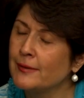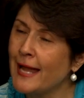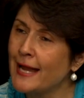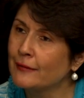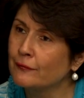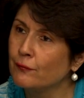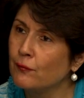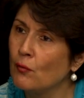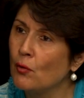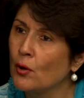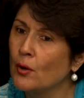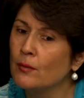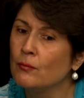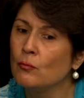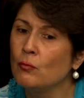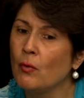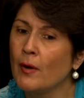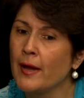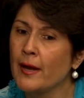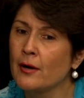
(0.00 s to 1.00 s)

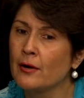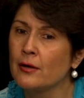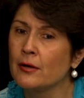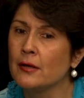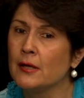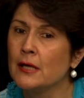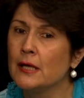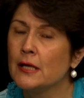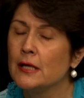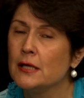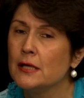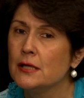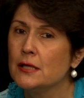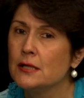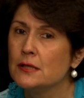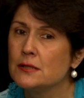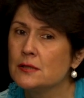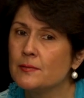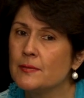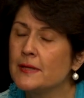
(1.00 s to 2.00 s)
platform where,
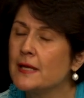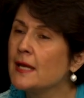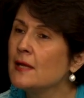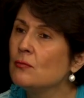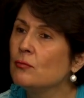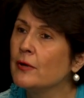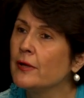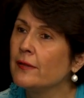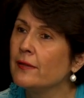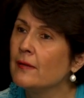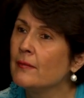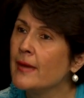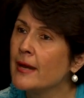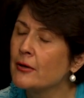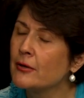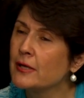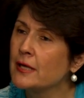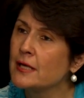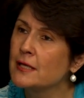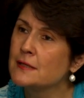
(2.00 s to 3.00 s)
to begin with,
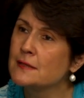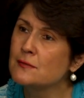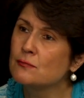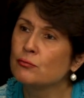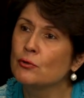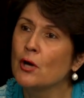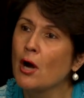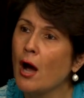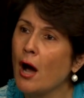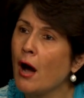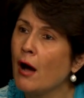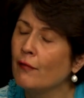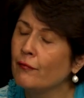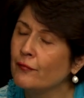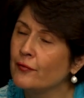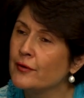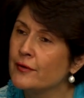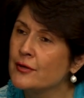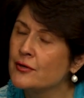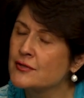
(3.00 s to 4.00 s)
Americans will
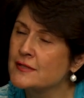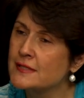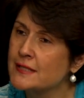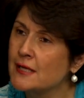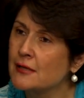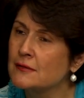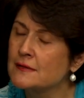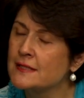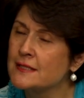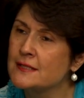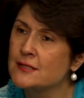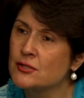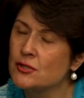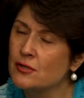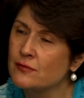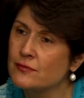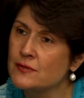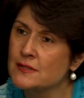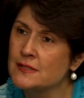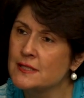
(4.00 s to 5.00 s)
offer their skills and
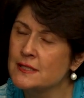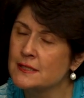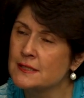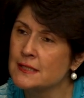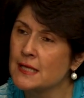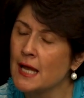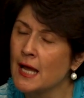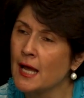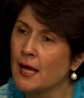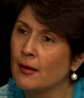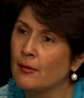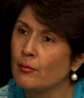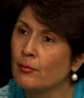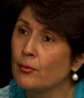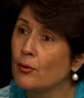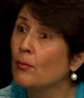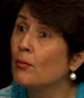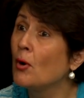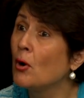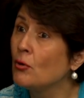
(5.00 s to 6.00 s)
services
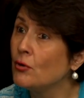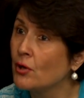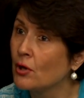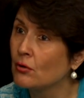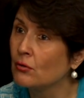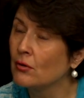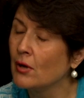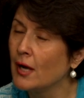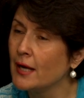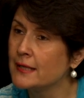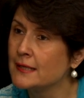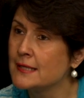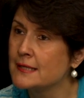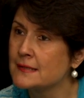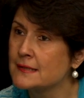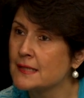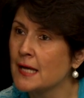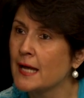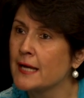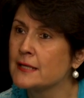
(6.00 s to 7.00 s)
pro bono on
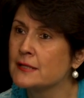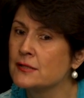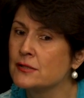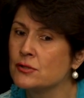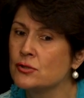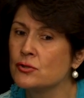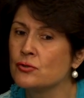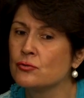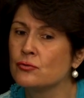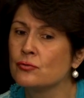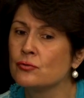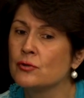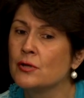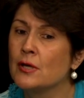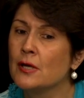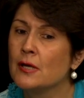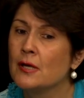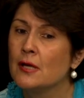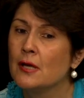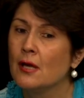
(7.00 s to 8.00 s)
this site to
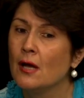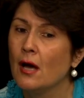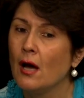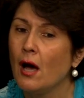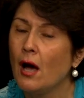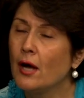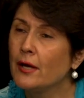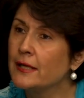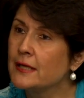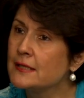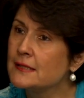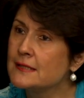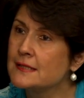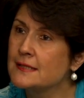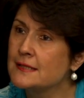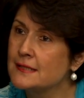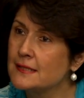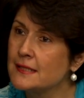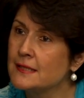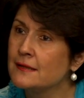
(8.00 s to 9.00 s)

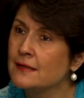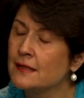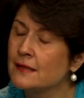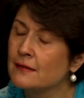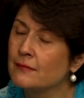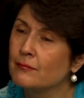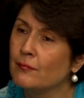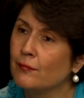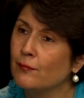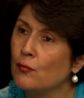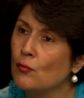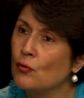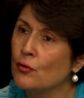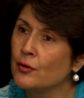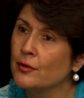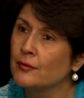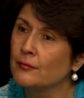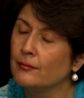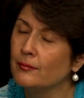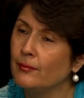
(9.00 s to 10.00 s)
audiences in the
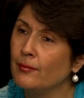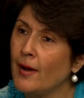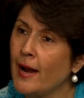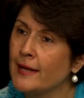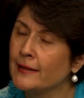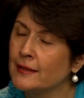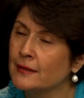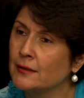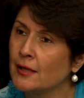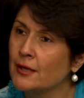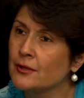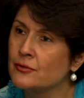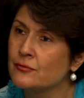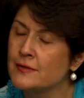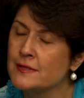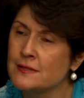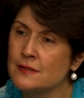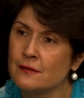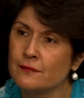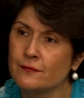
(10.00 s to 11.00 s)
four pilot
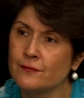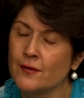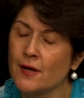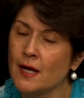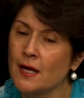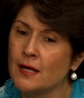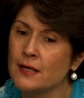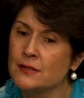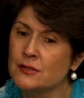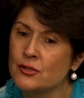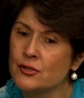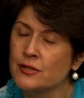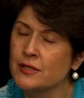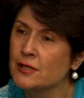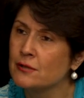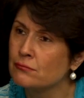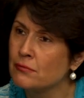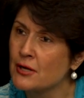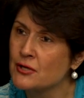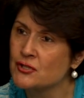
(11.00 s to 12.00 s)
countries of
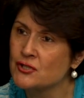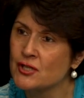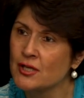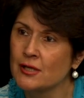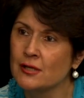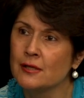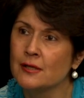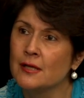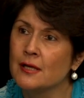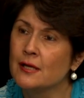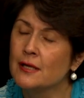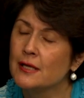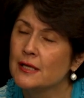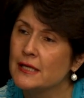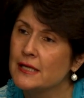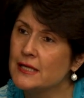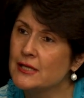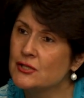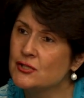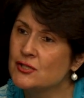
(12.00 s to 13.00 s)
Turkey, Russia,
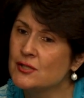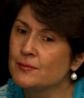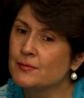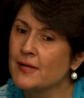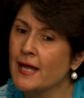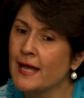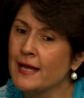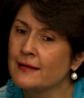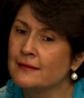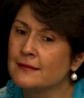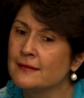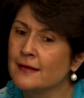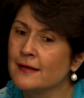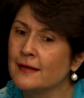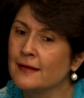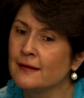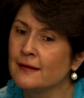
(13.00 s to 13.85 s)
Egypt, and